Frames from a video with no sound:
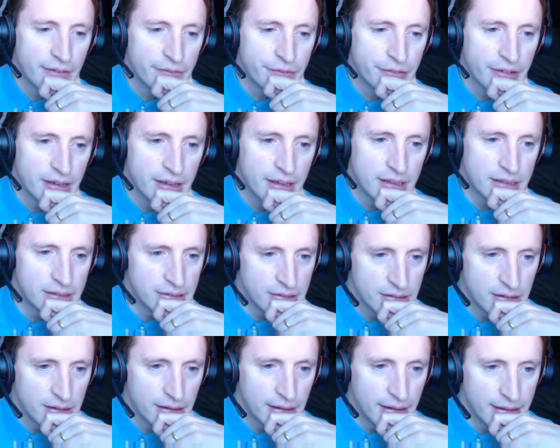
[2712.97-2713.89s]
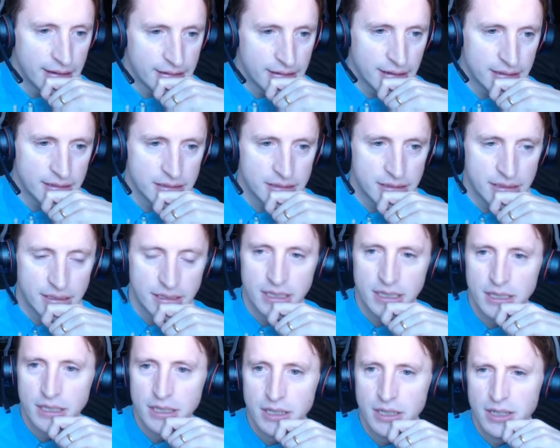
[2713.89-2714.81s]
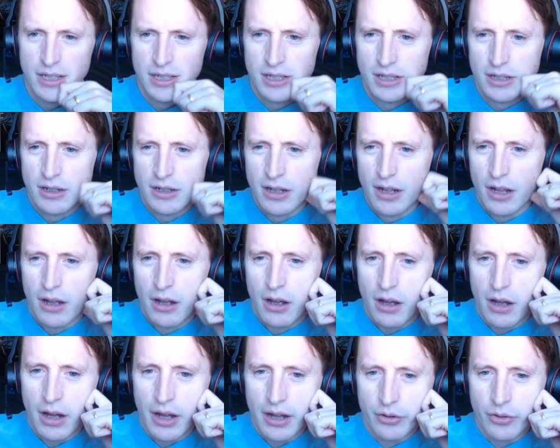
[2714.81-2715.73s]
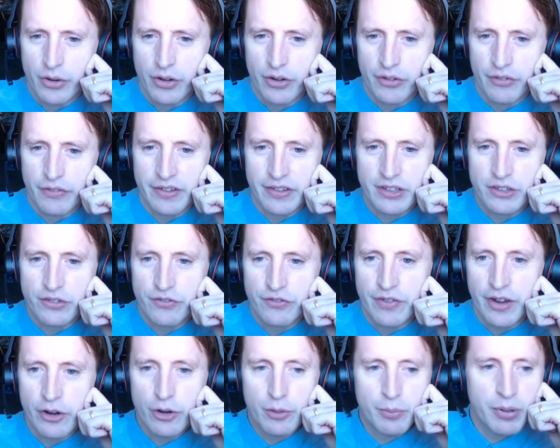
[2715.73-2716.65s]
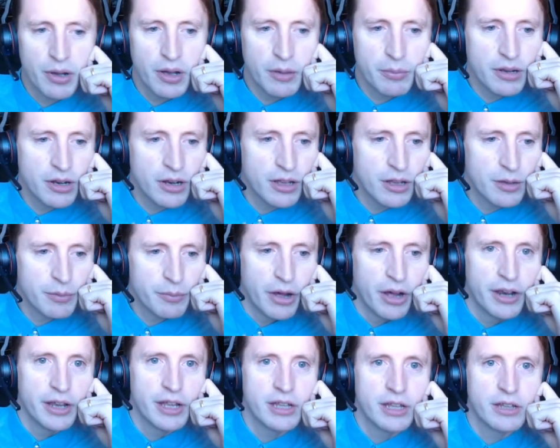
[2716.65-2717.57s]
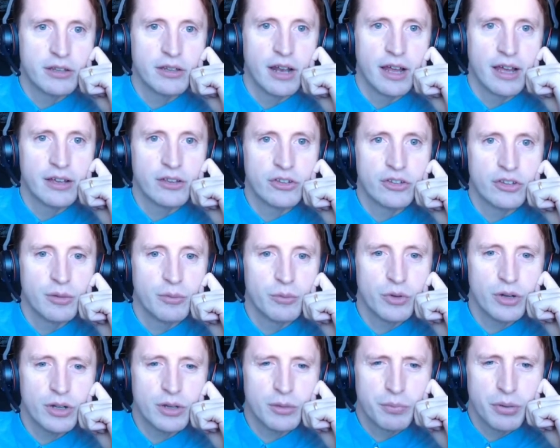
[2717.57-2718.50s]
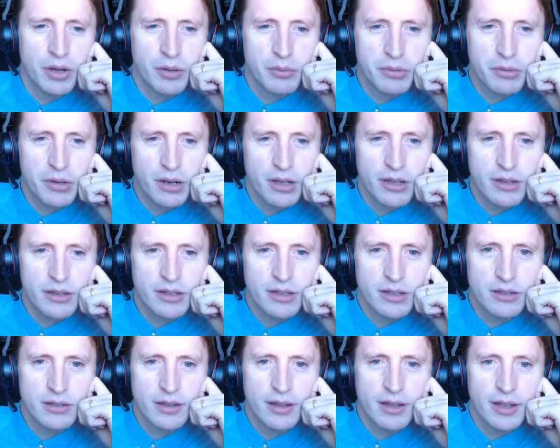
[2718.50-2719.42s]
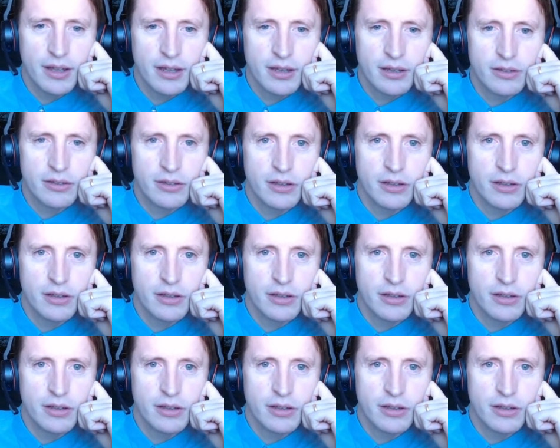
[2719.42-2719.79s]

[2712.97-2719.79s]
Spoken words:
think it's actually I don't know if it's very popular, but it's like somewhat popular these days.